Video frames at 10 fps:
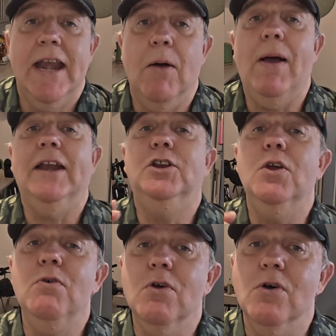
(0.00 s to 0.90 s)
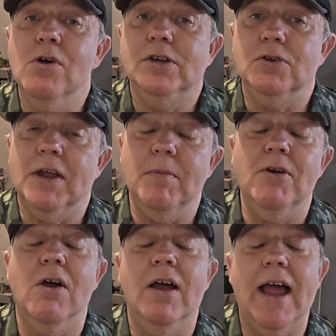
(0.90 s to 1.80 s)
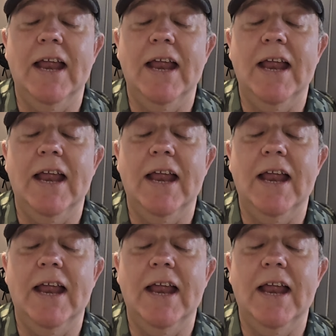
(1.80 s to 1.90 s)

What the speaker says: Now, I do know, don't get me wrong,